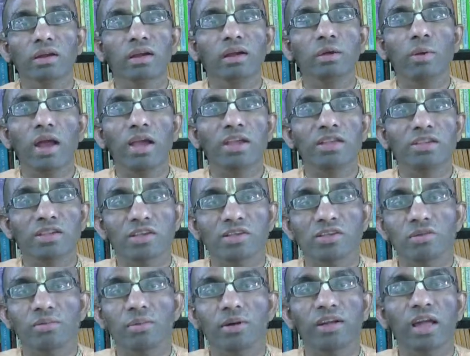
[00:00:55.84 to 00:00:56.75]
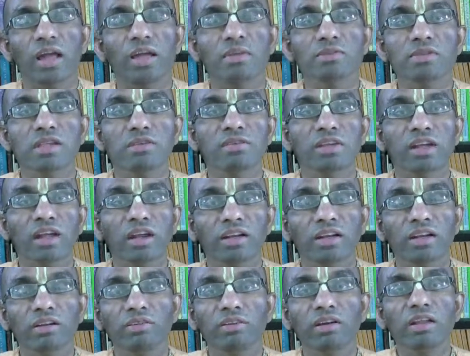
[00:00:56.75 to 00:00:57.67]
devices, but time saving
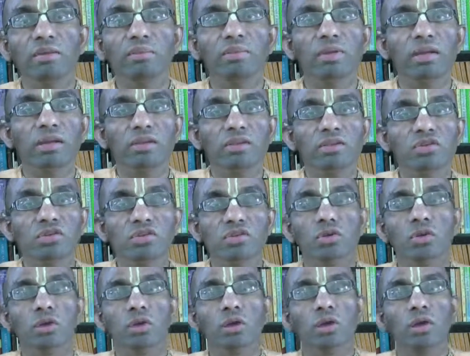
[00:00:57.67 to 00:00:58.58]
activity means